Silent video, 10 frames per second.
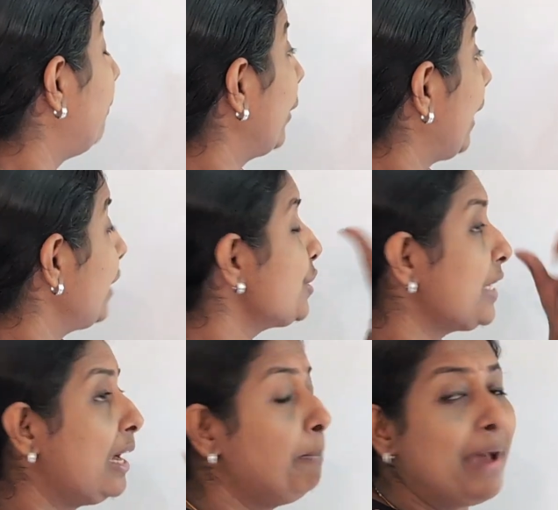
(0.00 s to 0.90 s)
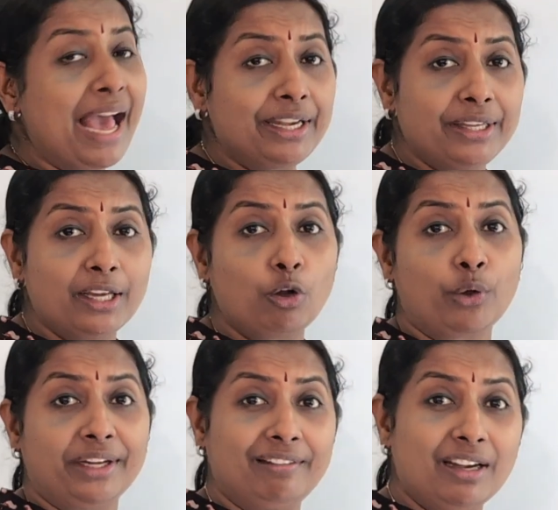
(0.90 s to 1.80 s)
a potential barrier
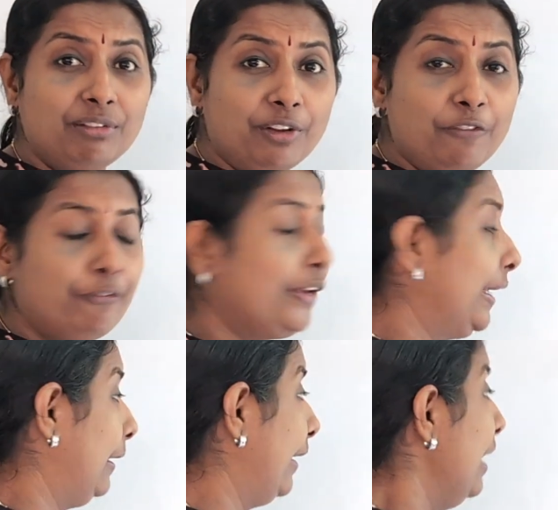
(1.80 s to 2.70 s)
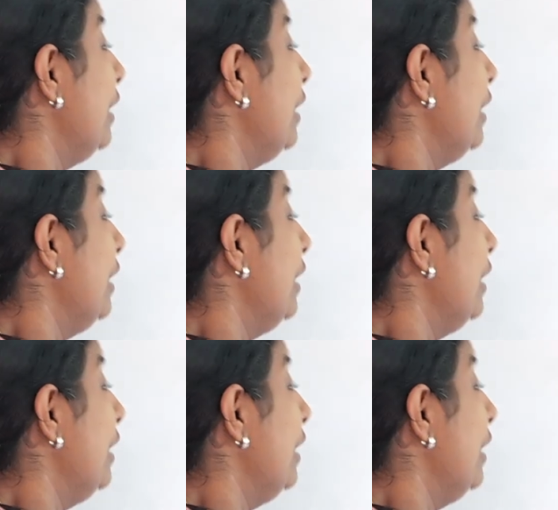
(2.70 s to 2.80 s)
or an electric field